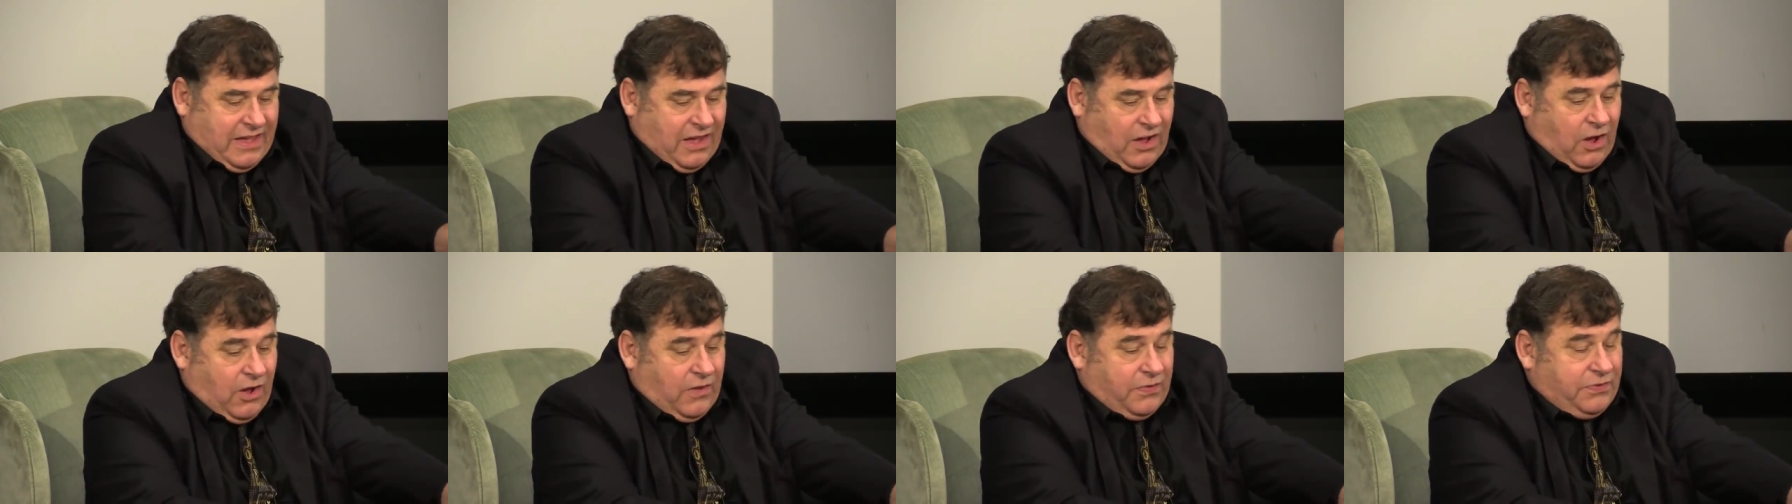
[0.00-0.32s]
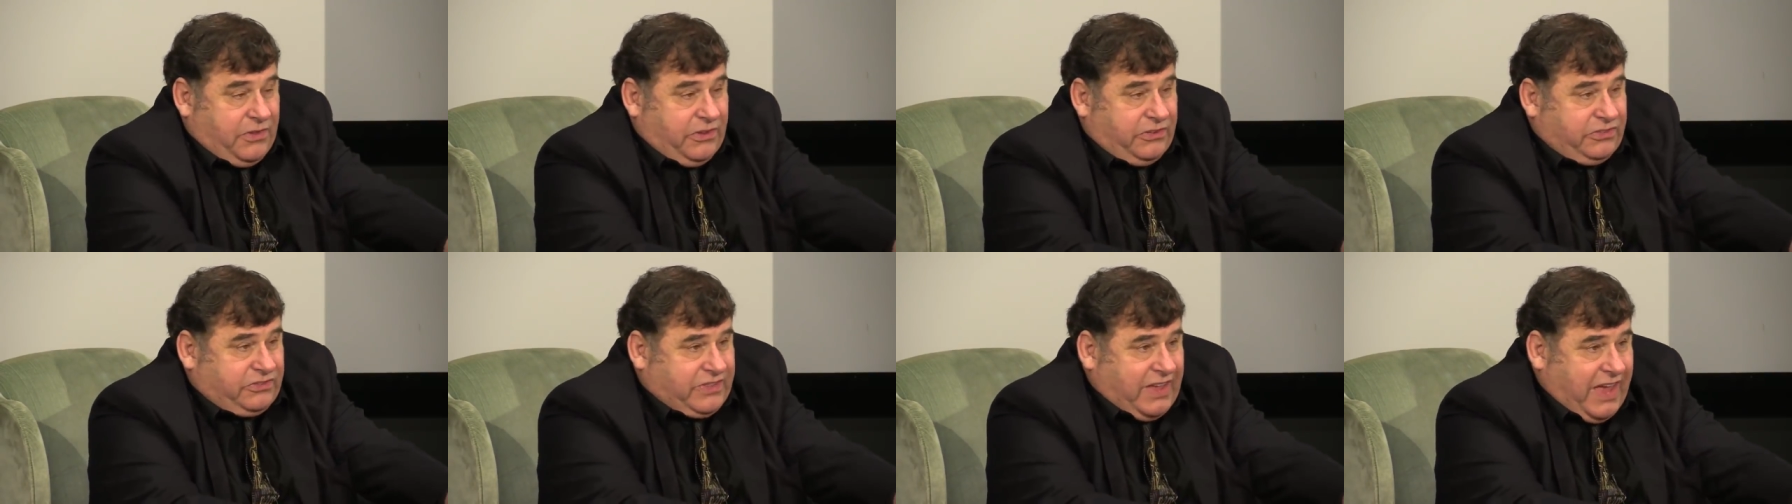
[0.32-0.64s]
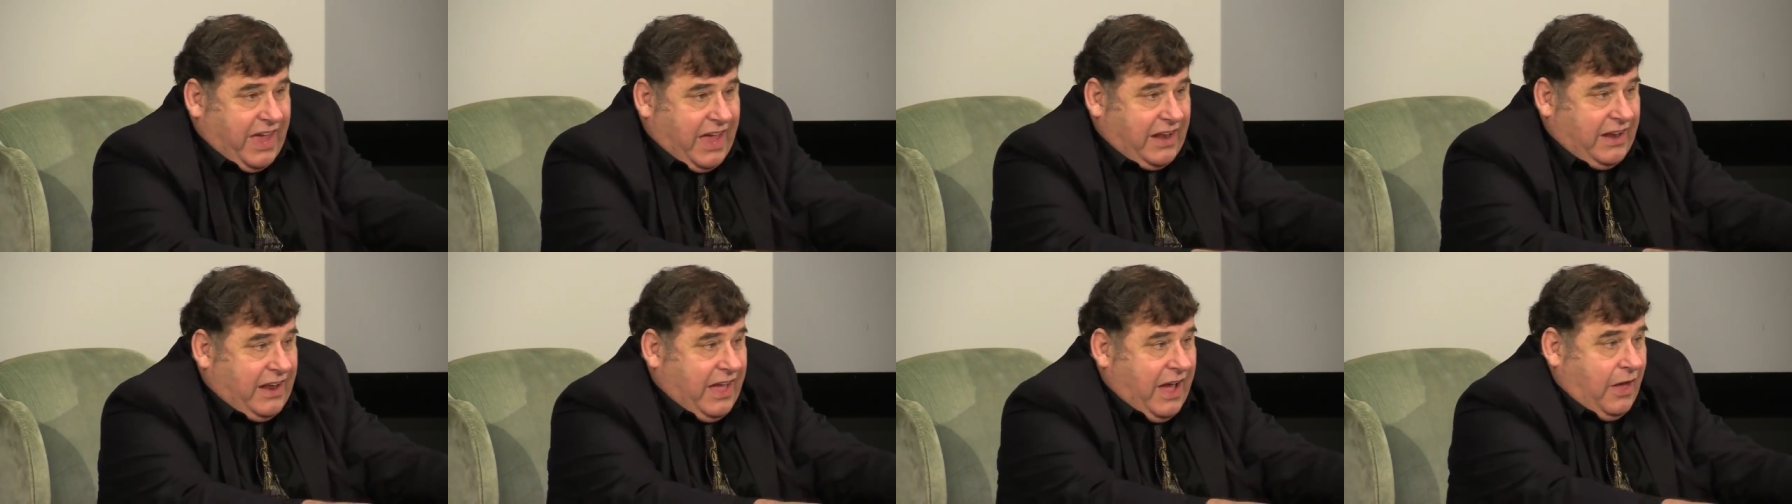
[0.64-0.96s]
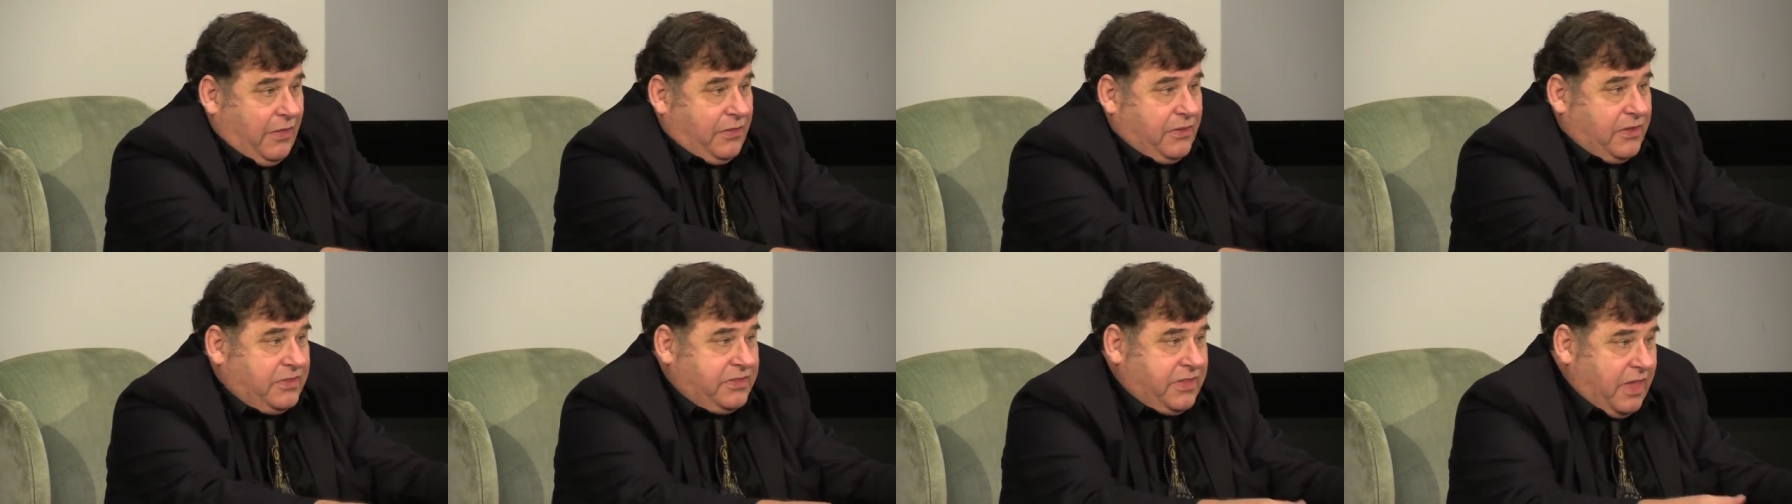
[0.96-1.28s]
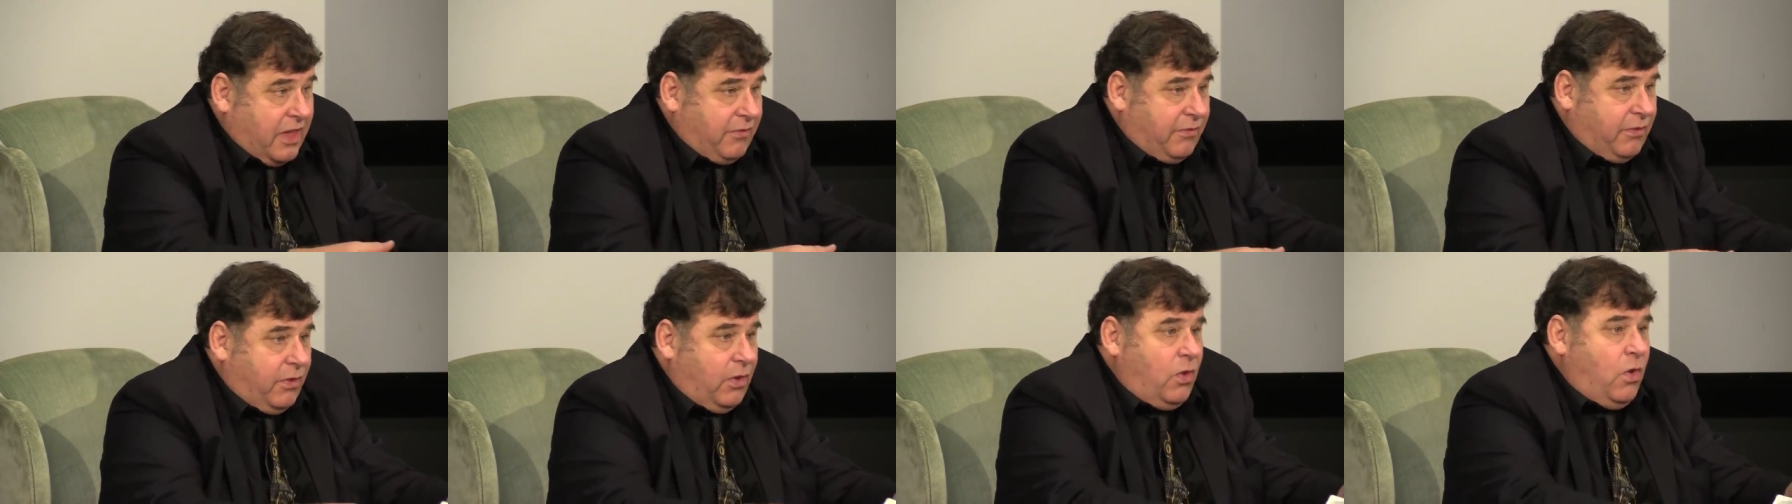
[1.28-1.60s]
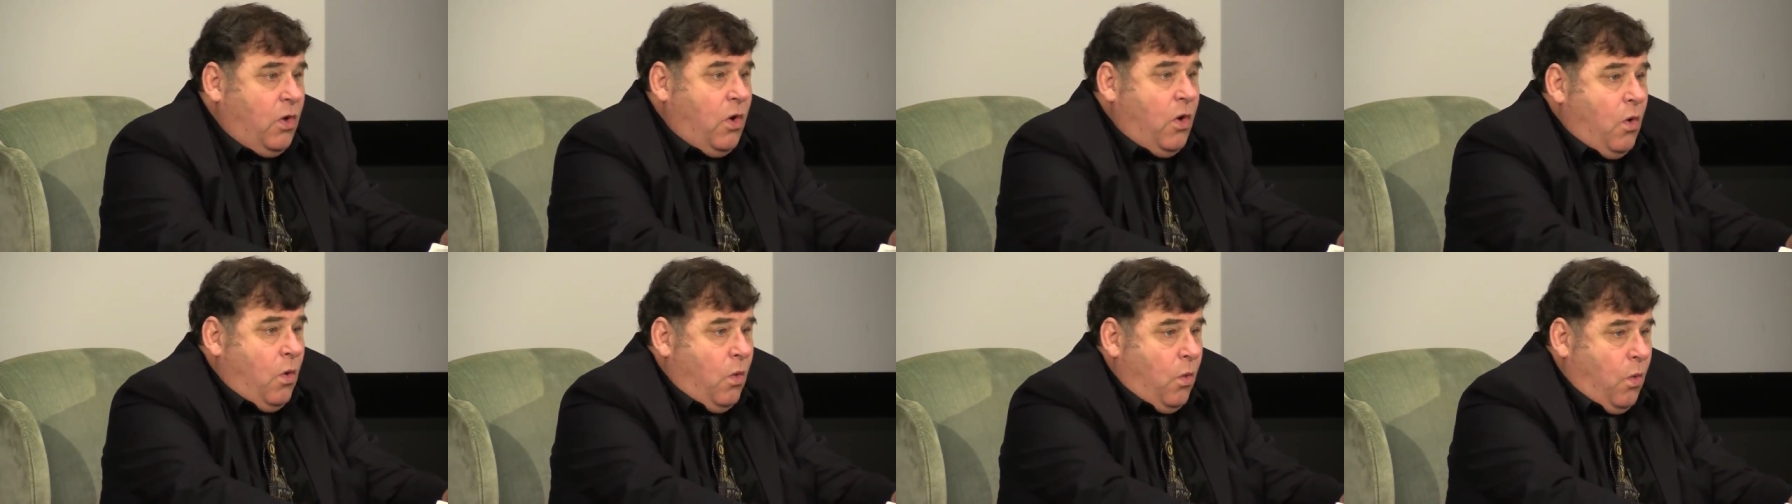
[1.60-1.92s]
Understand how the
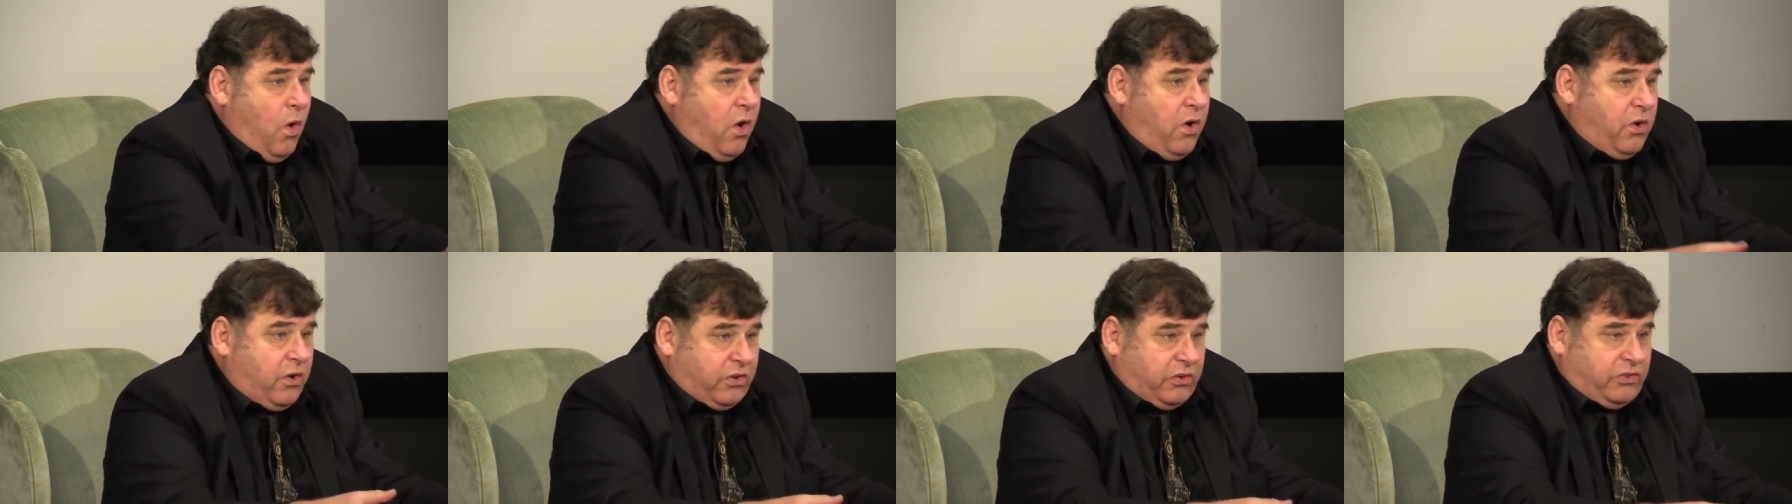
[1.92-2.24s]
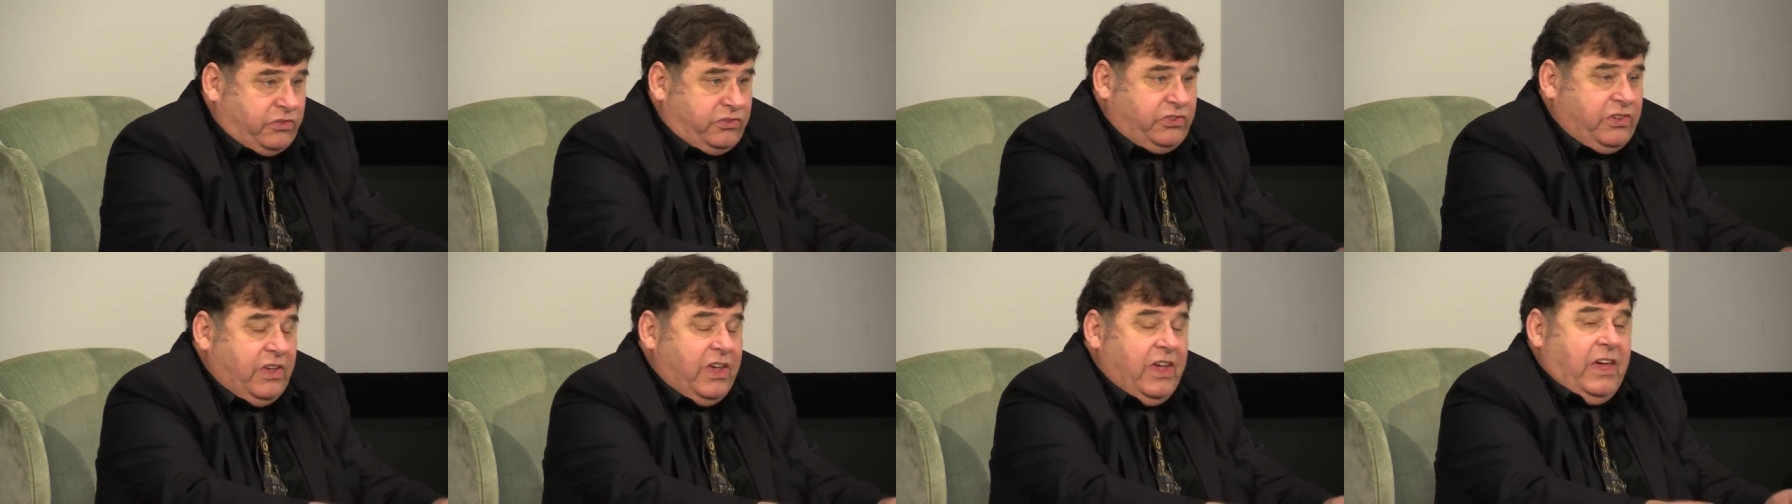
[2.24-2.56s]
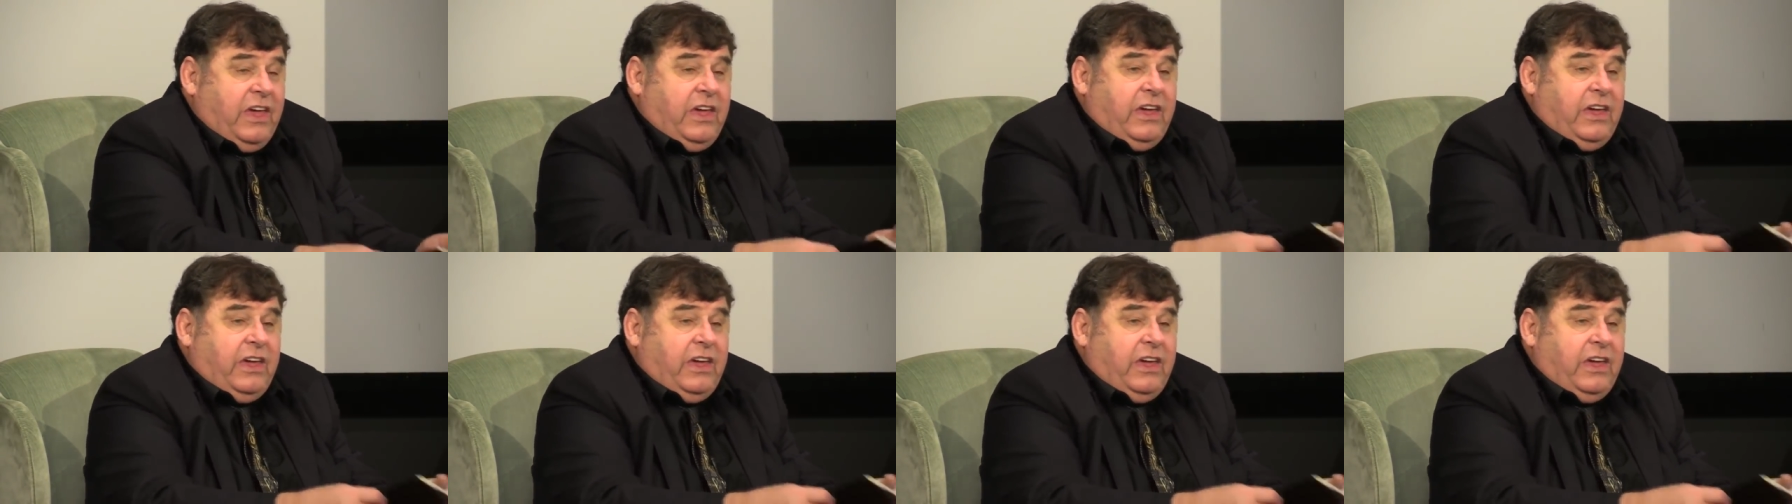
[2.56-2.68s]
devil works.